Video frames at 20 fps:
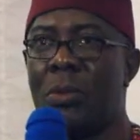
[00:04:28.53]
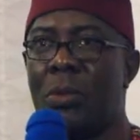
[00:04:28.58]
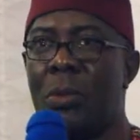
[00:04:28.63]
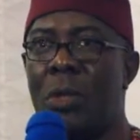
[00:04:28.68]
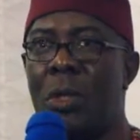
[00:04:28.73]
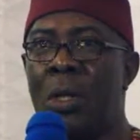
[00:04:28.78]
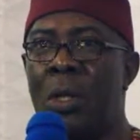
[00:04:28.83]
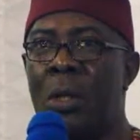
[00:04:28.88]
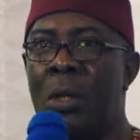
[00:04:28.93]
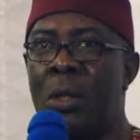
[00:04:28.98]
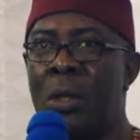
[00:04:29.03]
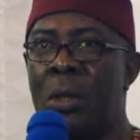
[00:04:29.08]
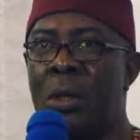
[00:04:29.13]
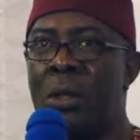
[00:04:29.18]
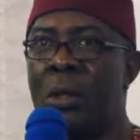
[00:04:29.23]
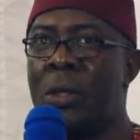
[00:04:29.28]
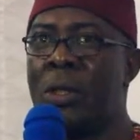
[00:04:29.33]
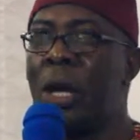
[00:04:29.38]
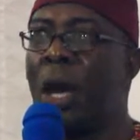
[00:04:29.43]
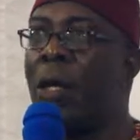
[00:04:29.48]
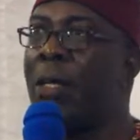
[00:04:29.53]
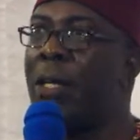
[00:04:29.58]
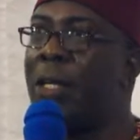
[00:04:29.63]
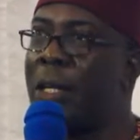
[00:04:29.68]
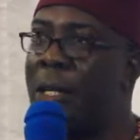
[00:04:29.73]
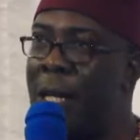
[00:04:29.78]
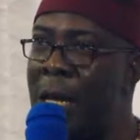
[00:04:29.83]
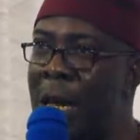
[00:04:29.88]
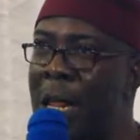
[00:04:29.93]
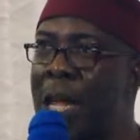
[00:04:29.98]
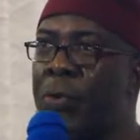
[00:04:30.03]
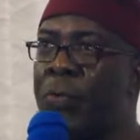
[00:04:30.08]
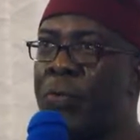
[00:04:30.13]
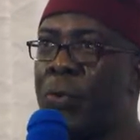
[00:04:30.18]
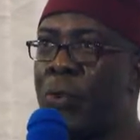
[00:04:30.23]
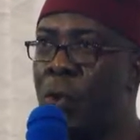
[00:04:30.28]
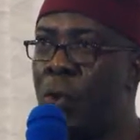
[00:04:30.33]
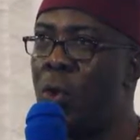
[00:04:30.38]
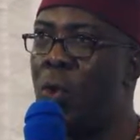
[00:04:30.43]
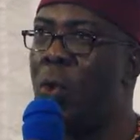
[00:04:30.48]
Don't live too
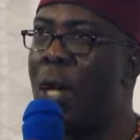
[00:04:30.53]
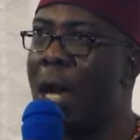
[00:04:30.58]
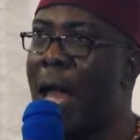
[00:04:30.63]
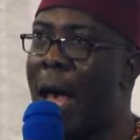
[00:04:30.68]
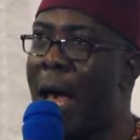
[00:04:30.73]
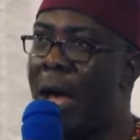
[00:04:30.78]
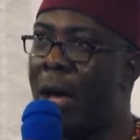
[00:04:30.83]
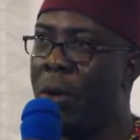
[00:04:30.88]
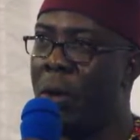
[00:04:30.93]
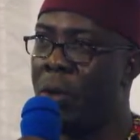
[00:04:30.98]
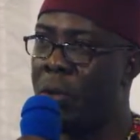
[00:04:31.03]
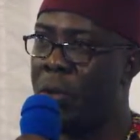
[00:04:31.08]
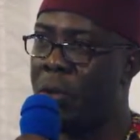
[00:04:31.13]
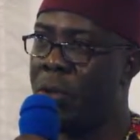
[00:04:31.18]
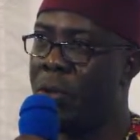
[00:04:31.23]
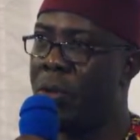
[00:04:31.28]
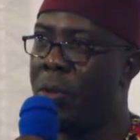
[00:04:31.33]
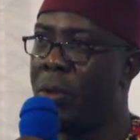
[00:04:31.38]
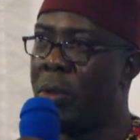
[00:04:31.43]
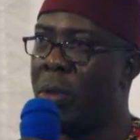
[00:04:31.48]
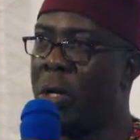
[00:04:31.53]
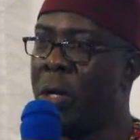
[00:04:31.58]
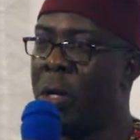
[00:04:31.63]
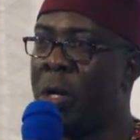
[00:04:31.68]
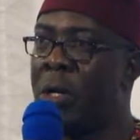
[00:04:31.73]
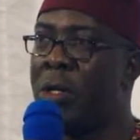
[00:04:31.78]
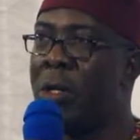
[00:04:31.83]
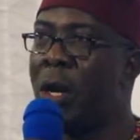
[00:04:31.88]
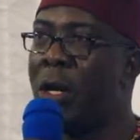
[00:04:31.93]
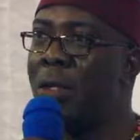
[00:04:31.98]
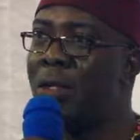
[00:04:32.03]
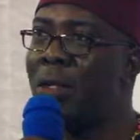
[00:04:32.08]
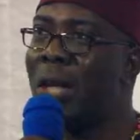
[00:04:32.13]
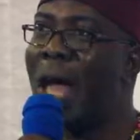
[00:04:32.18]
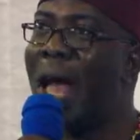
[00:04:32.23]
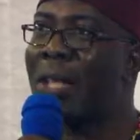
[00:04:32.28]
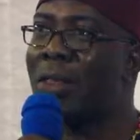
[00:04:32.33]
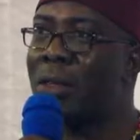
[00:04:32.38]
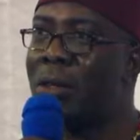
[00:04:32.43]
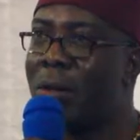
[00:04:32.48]
loud. Don't
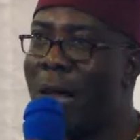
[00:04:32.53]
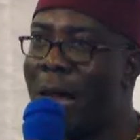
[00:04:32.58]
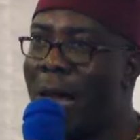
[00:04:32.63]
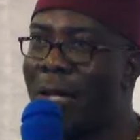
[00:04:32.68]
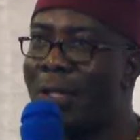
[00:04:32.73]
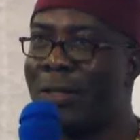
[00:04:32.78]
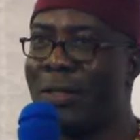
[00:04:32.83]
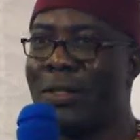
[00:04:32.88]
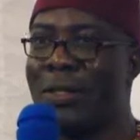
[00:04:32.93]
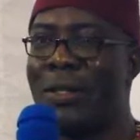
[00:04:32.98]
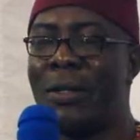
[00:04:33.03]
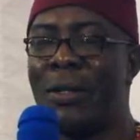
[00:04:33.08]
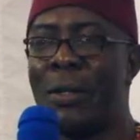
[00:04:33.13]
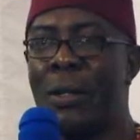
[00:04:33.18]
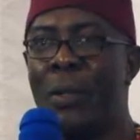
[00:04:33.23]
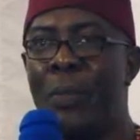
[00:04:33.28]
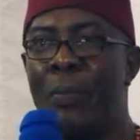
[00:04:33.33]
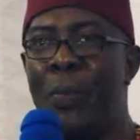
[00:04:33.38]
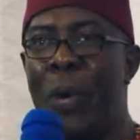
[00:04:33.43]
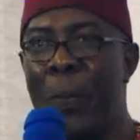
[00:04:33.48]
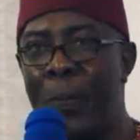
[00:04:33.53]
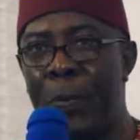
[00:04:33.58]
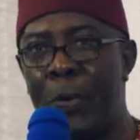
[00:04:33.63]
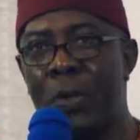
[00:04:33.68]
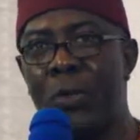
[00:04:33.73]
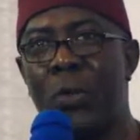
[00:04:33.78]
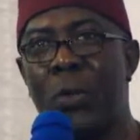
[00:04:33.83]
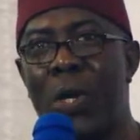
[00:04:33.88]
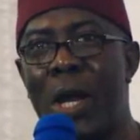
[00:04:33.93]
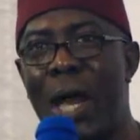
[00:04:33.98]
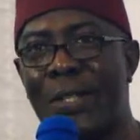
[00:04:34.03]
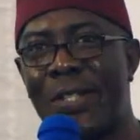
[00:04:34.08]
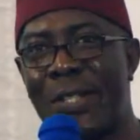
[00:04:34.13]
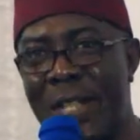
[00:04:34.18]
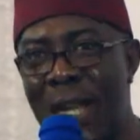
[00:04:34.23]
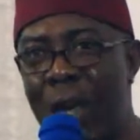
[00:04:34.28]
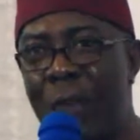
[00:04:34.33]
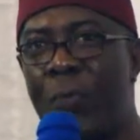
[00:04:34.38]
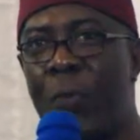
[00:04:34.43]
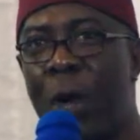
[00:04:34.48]
attract people to yourself
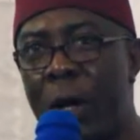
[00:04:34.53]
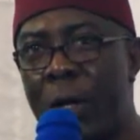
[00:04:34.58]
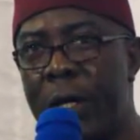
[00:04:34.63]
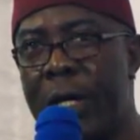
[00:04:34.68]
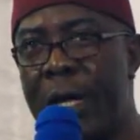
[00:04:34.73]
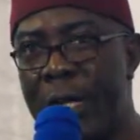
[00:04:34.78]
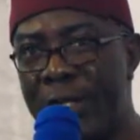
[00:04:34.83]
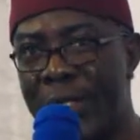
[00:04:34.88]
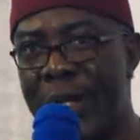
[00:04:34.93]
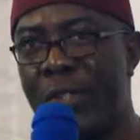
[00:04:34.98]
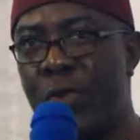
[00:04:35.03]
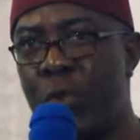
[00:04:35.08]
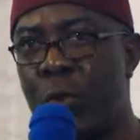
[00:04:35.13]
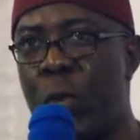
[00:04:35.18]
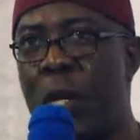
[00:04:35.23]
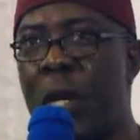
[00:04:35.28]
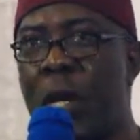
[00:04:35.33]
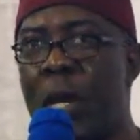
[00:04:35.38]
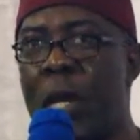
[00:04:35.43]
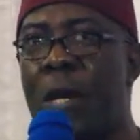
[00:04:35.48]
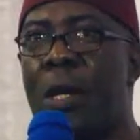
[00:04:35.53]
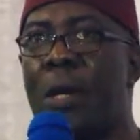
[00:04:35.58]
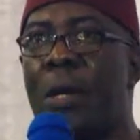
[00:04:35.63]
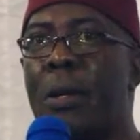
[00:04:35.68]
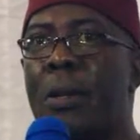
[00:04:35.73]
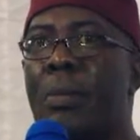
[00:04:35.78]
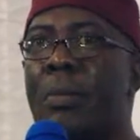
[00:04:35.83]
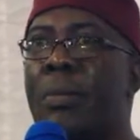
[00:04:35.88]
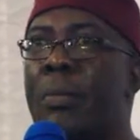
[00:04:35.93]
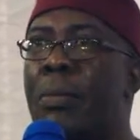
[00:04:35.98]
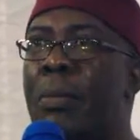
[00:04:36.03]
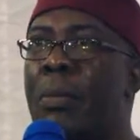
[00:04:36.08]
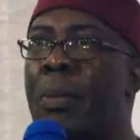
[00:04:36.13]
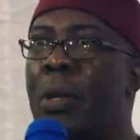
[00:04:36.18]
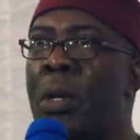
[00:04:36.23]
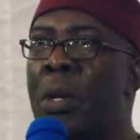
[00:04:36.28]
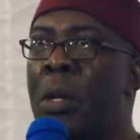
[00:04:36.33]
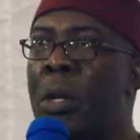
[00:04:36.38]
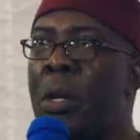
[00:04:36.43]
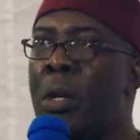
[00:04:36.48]
unnecessarily. Don't
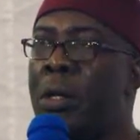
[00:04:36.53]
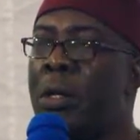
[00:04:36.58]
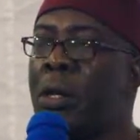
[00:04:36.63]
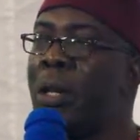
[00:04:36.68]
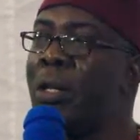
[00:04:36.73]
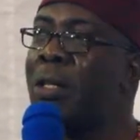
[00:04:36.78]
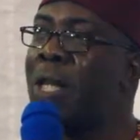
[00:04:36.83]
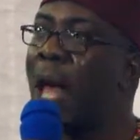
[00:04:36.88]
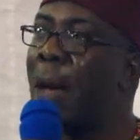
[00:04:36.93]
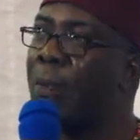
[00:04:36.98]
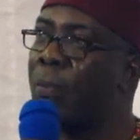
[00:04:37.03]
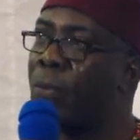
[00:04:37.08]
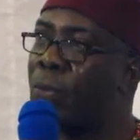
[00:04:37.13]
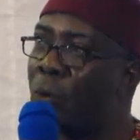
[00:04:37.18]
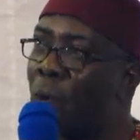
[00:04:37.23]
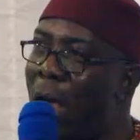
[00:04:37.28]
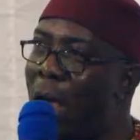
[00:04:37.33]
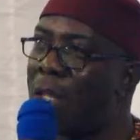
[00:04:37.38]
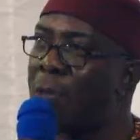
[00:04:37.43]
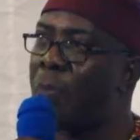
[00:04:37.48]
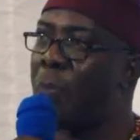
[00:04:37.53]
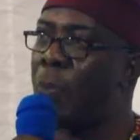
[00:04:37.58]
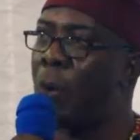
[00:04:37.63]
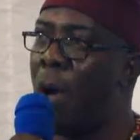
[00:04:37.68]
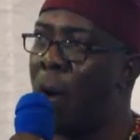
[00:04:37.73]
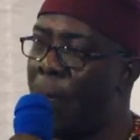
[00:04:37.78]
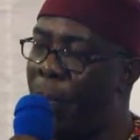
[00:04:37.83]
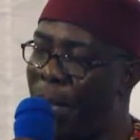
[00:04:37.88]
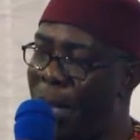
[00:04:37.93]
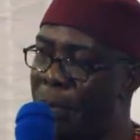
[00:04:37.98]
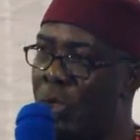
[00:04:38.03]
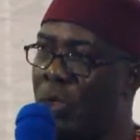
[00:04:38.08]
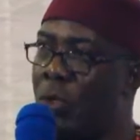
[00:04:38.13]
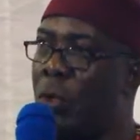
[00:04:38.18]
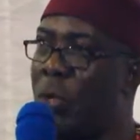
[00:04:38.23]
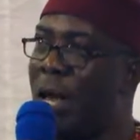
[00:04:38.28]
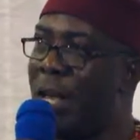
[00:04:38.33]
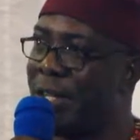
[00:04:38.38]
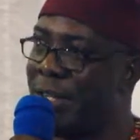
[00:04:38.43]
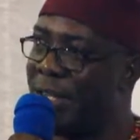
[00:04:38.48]
attract problems to
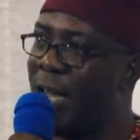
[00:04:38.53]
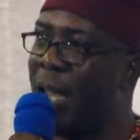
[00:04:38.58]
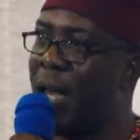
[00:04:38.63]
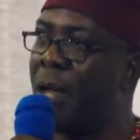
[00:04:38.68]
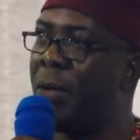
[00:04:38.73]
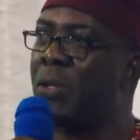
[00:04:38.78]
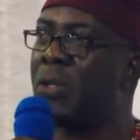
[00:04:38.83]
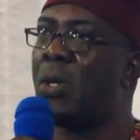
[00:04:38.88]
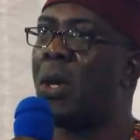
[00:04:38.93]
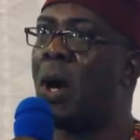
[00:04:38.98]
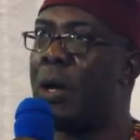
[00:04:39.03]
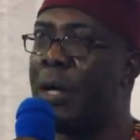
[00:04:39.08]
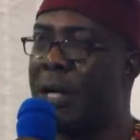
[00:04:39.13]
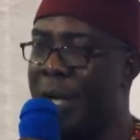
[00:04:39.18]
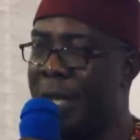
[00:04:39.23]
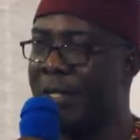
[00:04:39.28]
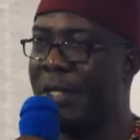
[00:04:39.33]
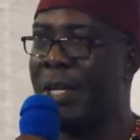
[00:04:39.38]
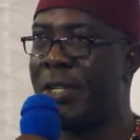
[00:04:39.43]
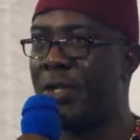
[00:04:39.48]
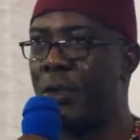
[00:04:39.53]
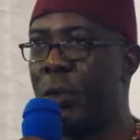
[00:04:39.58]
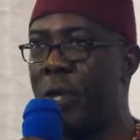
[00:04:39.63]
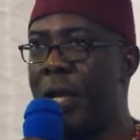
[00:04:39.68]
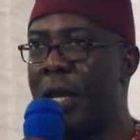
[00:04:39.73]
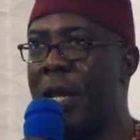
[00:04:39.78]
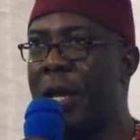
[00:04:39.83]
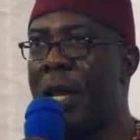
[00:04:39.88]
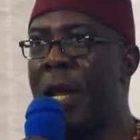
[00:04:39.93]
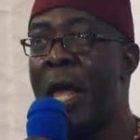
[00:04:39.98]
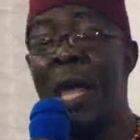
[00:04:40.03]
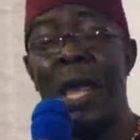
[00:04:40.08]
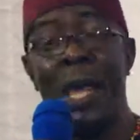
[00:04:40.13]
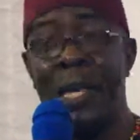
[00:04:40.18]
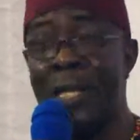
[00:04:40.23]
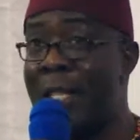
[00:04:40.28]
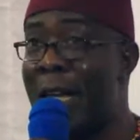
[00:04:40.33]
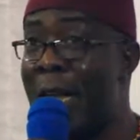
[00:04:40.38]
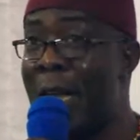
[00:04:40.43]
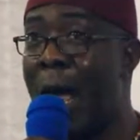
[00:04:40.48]
yourself unnecessarily. It's an
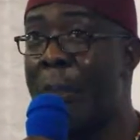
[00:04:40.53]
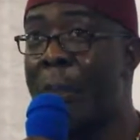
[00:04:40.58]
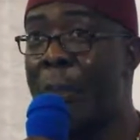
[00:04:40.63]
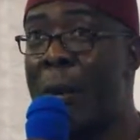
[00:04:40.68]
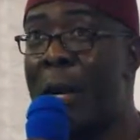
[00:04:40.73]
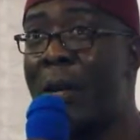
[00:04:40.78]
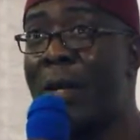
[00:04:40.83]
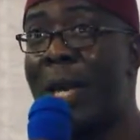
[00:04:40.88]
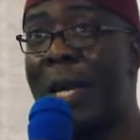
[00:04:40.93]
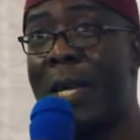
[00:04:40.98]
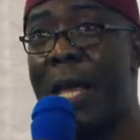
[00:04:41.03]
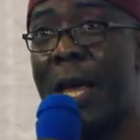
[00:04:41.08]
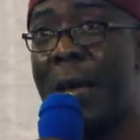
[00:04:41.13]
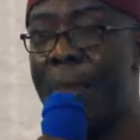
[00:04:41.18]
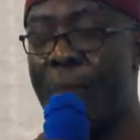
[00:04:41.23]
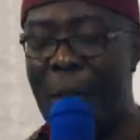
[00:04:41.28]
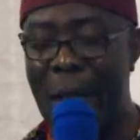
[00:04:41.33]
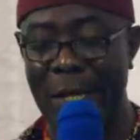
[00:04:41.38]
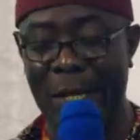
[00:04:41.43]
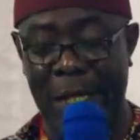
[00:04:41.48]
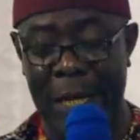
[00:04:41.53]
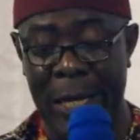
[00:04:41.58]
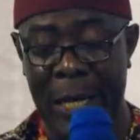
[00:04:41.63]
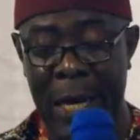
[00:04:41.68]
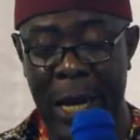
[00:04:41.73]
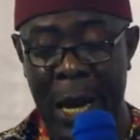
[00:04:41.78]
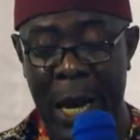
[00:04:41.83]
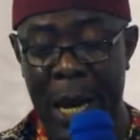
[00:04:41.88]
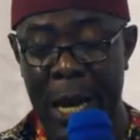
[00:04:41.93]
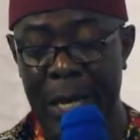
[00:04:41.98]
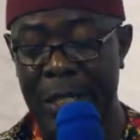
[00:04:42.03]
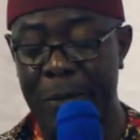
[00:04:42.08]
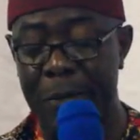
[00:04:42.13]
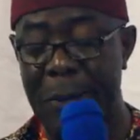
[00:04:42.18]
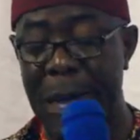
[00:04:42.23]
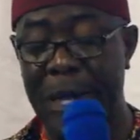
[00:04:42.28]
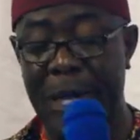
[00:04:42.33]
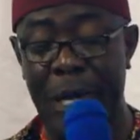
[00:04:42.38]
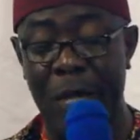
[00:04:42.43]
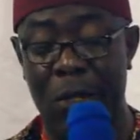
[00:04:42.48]
appeal that the embassy is making to you
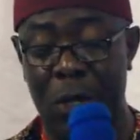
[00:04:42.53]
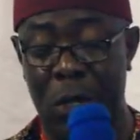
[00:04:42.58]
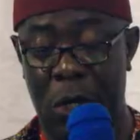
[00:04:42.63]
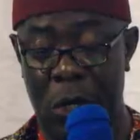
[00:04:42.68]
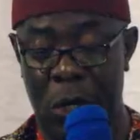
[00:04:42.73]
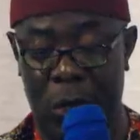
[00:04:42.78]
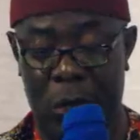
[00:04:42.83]
today.